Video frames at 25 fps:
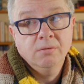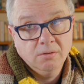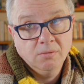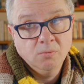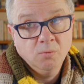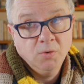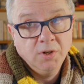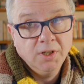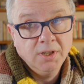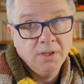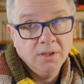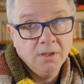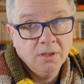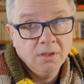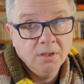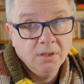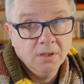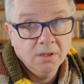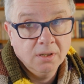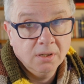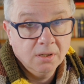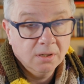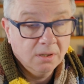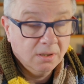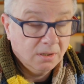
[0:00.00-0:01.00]
will
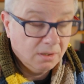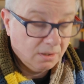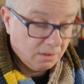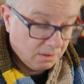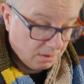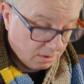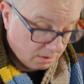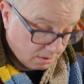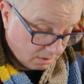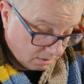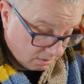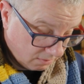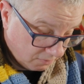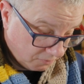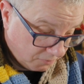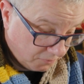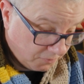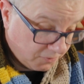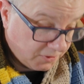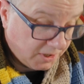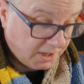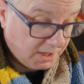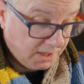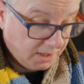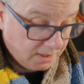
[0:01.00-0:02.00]

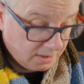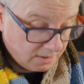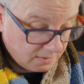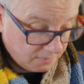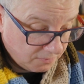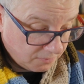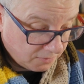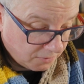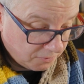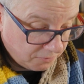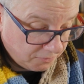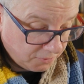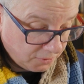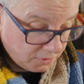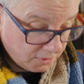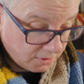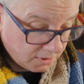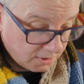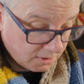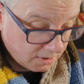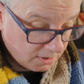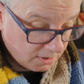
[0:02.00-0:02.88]
fight for food.